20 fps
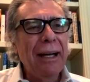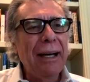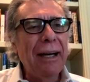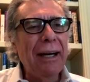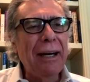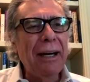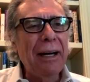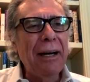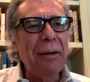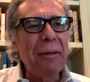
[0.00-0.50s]

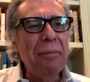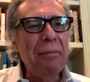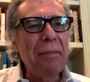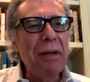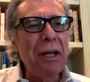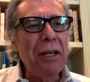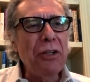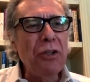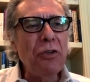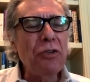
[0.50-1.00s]

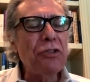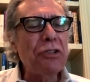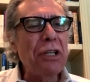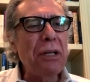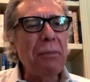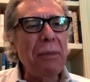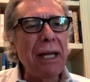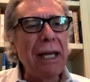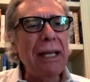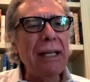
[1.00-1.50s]
it
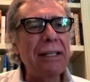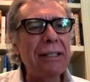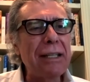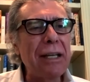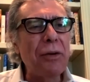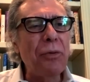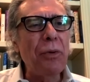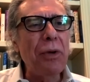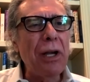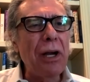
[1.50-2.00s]
usually means
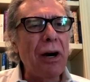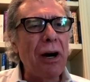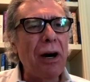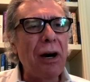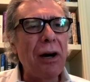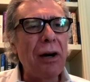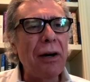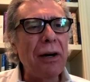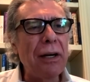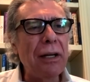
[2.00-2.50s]
that we
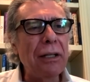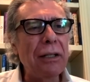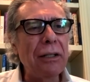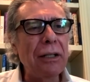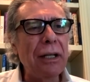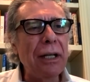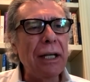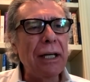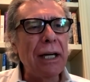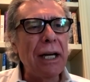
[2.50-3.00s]
are
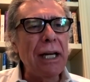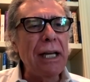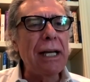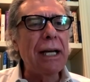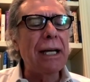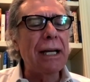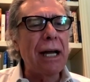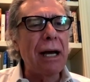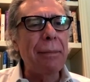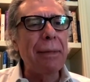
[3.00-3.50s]
in an
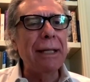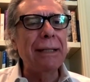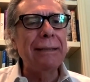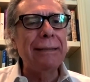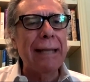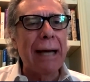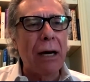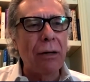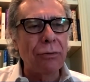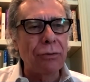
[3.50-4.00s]
economic
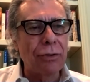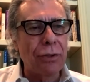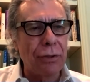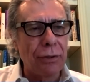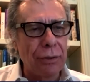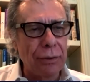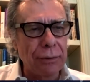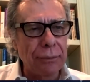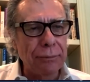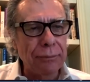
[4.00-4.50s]

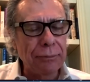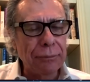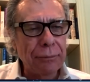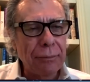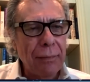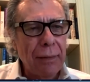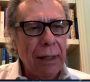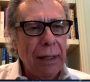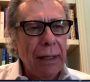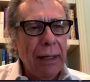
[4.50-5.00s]
downturn
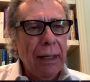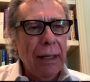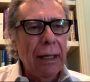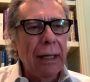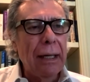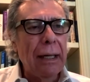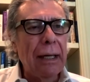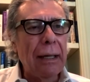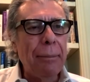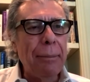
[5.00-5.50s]

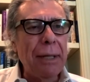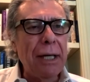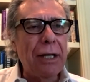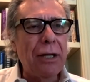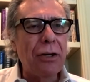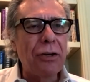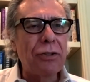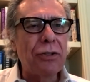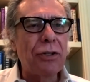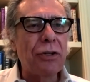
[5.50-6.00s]

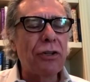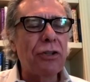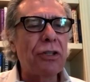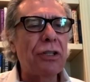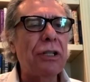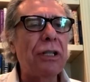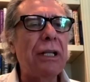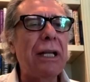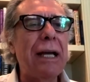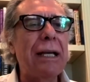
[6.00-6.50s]
because
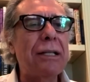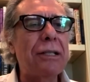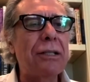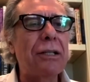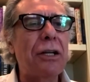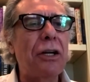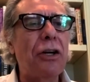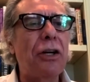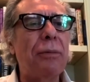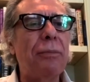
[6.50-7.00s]
there's
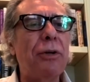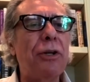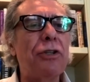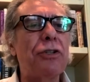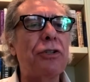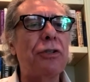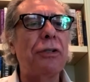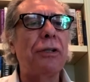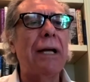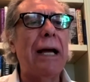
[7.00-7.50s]
less
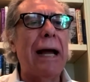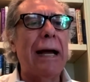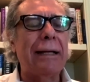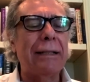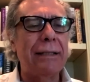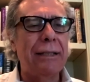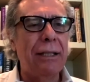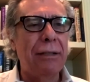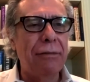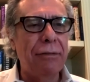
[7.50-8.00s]
commercial
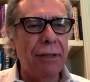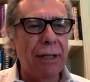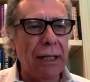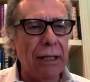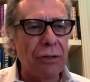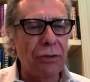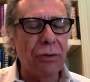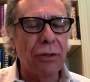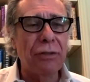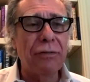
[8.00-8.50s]

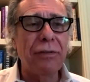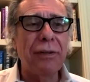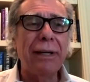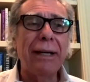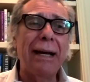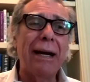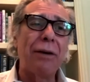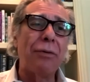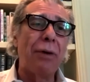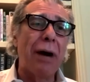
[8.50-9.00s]
activity. So it's
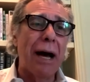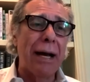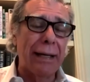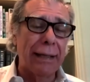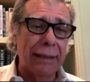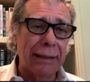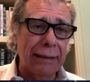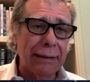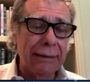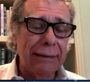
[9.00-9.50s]
very
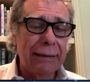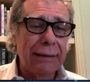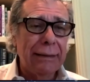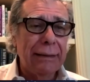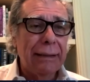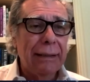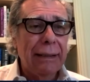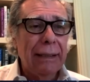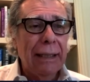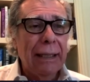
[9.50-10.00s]
ironic.
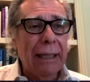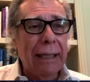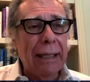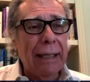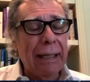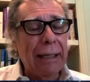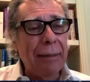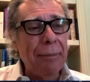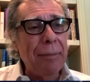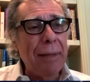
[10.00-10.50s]

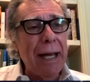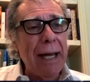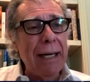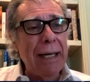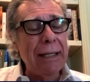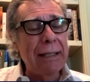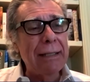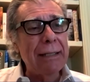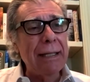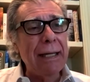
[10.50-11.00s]
And
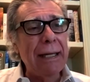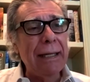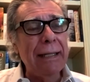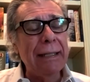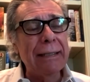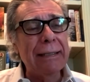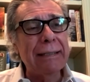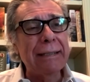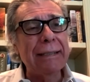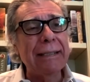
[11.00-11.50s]

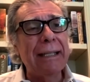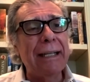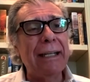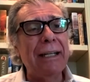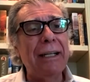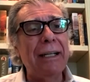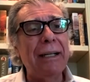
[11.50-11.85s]
it's